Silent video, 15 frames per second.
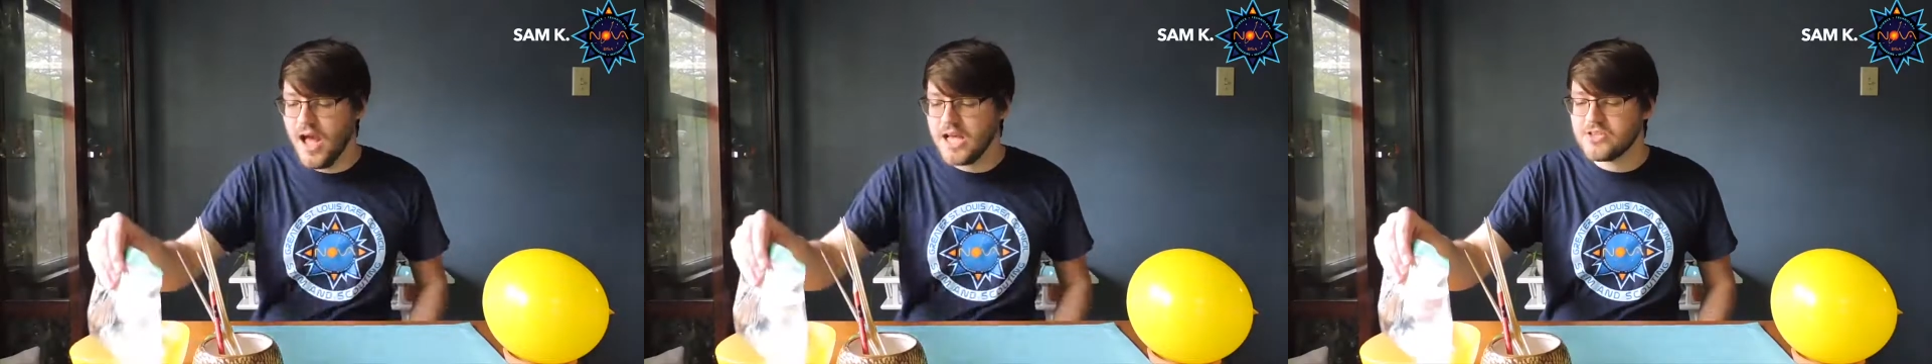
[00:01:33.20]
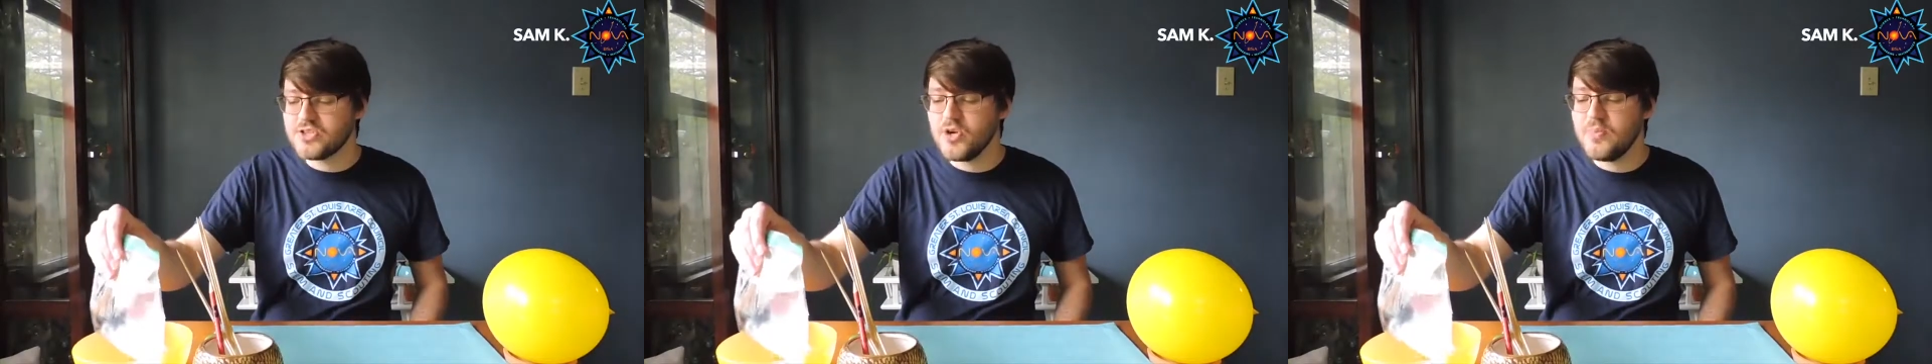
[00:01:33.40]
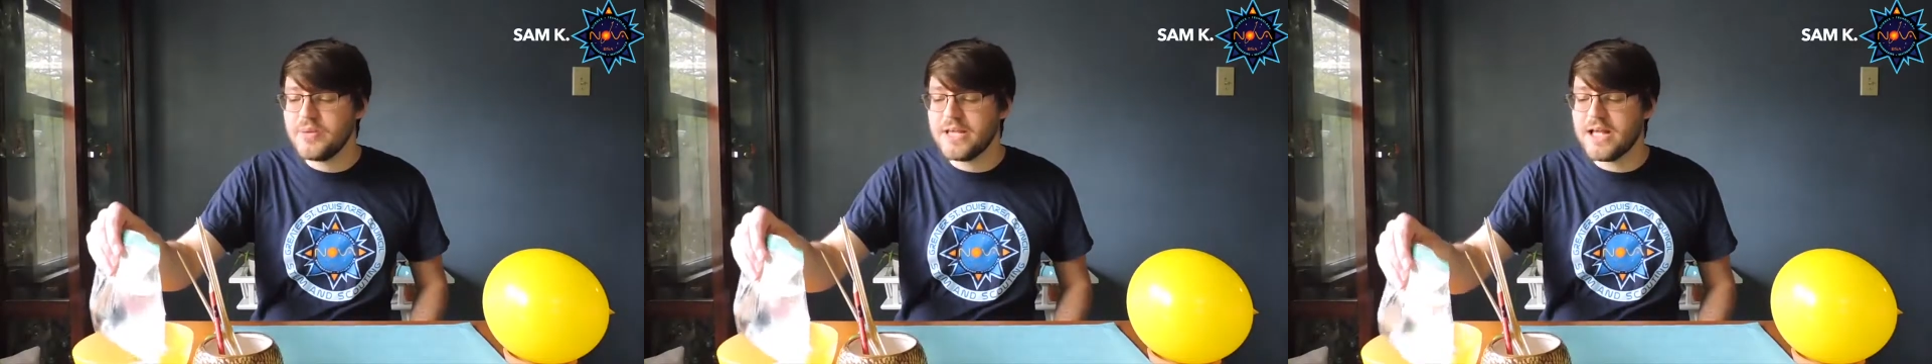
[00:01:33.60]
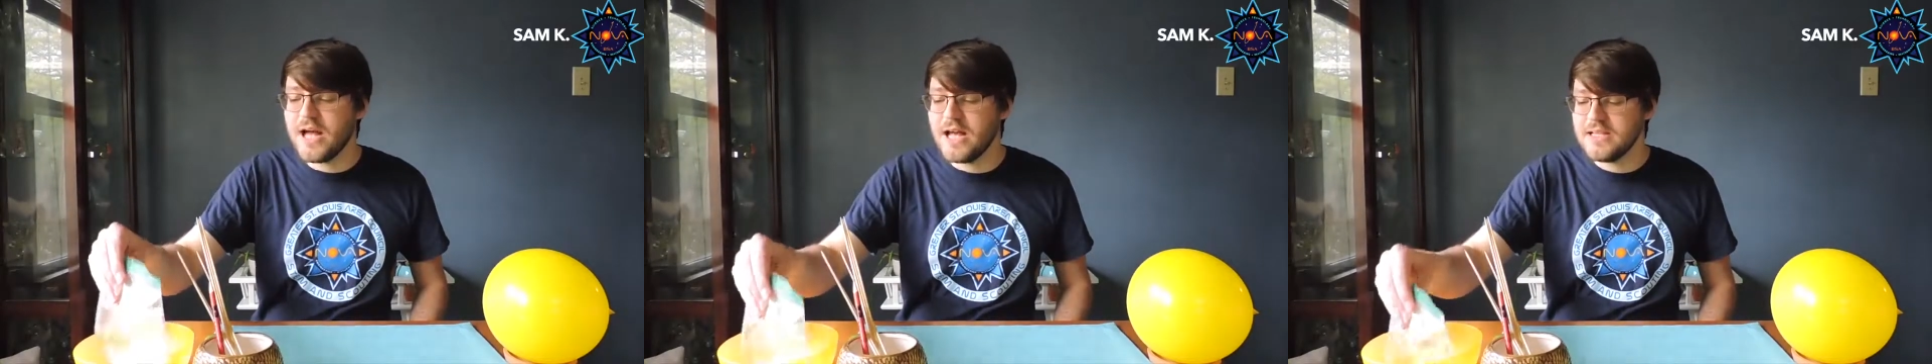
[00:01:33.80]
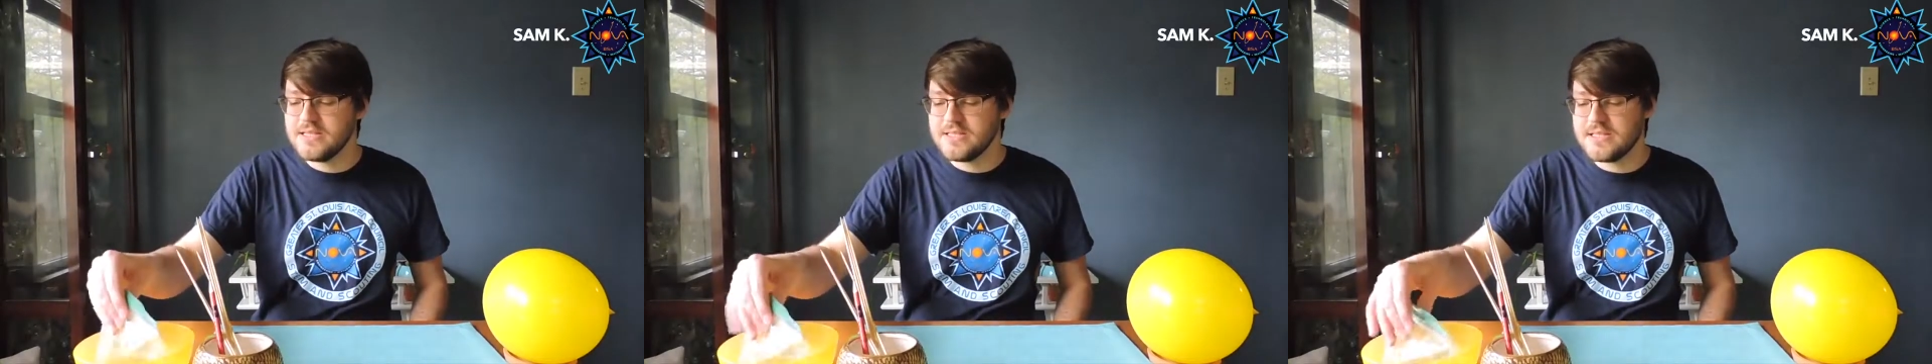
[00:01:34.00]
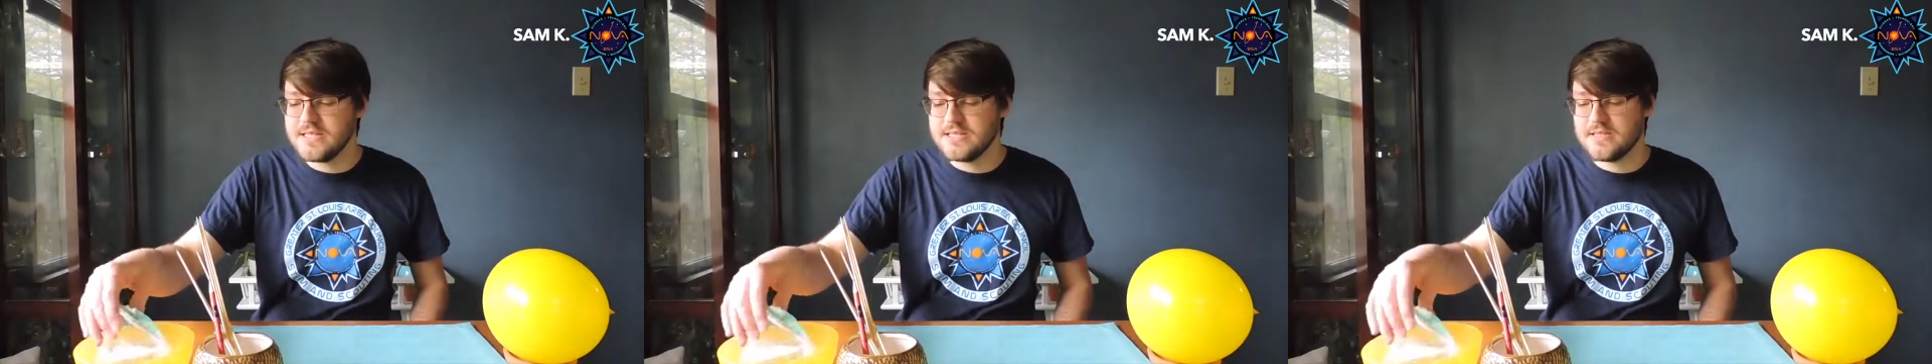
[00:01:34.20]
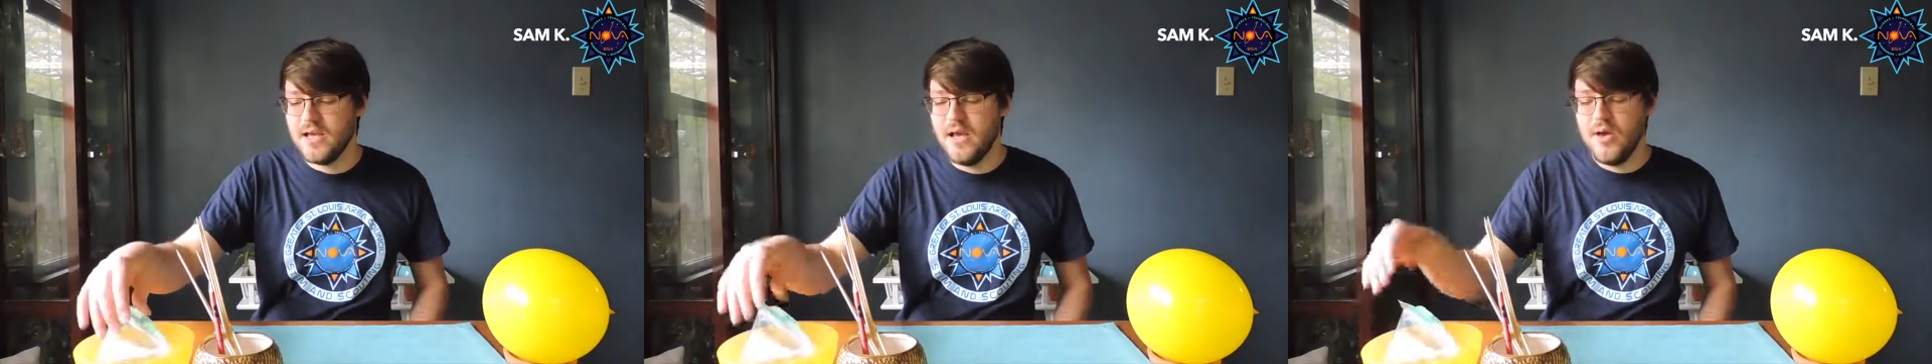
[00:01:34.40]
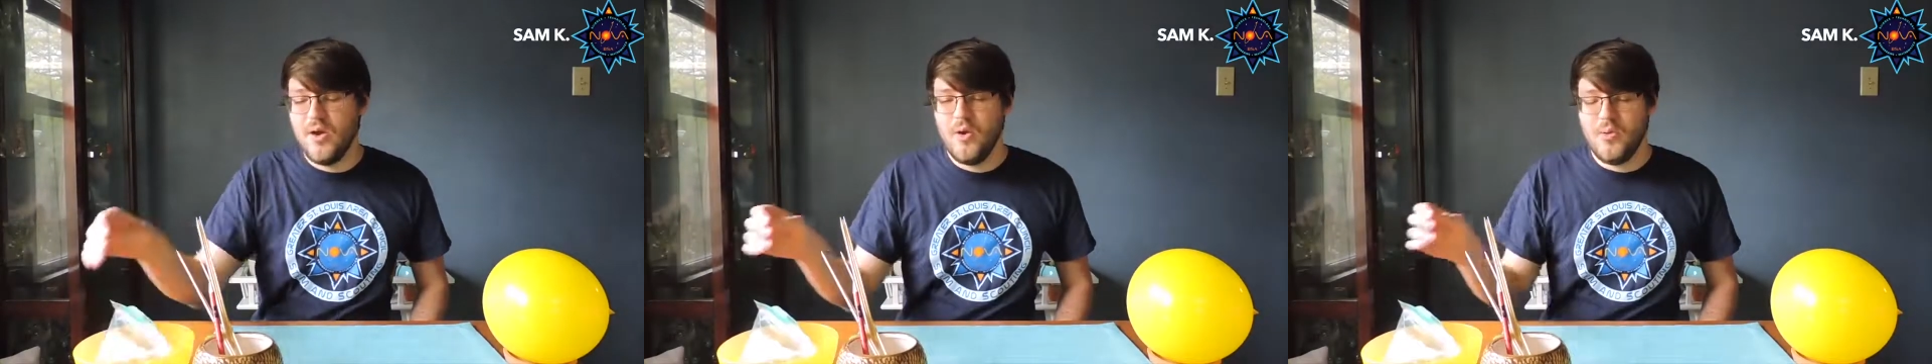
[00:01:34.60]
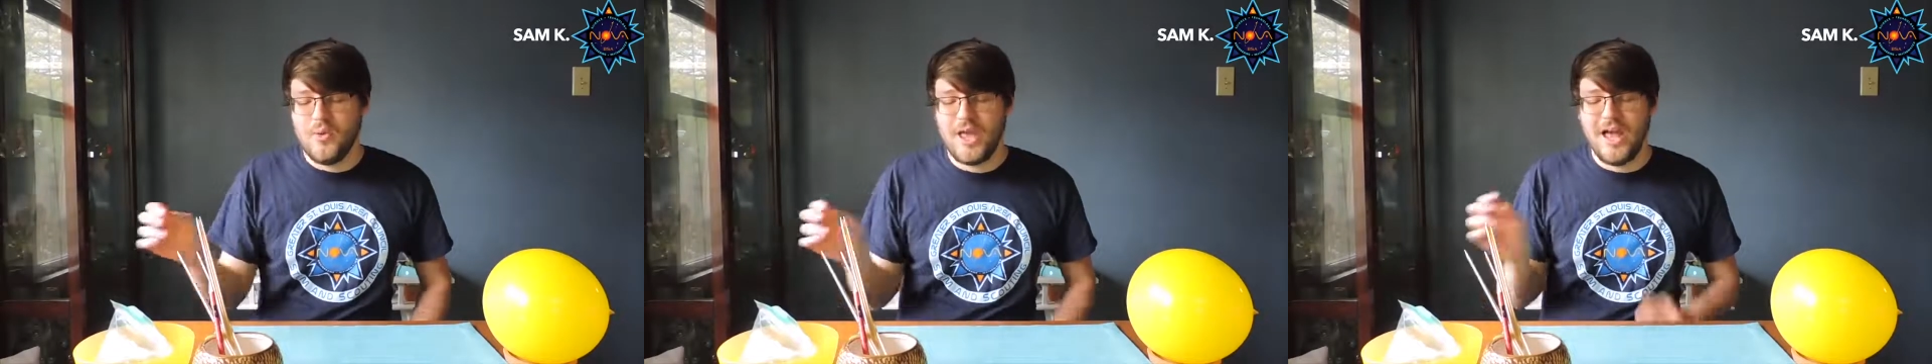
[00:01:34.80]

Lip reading: So because we